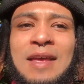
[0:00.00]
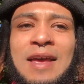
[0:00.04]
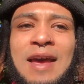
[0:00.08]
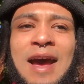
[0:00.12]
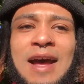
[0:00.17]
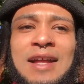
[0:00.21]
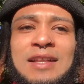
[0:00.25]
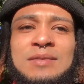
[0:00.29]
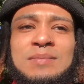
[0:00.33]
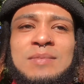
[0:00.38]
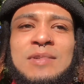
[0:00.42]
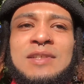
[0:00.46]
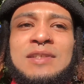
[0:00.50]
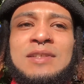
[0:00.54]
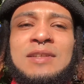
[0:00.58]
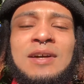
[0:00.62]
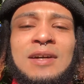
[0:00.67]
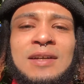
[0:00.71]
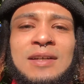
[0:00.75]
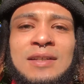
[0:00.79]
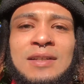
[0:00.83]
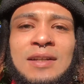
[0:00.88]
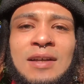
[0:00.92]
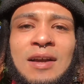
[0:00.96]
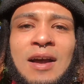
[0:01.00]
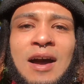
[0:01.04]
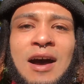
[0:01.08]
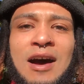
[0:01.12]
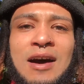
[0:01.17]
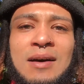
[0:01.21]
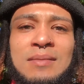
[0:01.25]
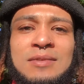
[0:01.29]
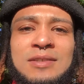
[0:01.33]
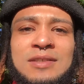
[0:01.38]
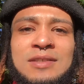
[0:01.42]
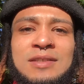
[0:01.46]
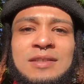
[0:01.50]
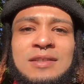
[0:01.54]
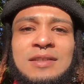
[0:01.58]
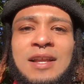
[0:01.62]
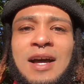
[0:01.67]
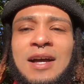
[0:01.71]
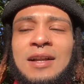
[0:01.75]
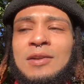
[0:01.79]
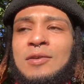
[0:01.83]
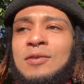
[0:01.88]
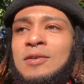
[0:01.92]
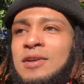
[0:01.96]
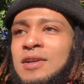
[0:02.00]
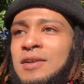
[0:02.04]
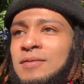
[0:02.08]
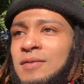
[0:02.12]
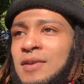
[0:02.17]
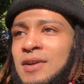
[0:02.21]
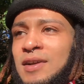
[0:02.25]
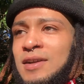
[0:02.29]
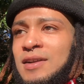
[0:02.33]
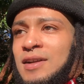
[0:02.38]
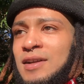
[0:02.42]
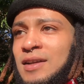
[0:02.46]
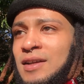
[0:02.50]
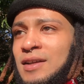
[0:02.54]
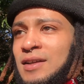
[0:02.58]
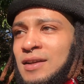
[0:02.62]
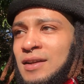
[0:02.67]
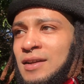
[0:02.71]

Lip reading: have to be ducking the cops, not knowing if they're gonna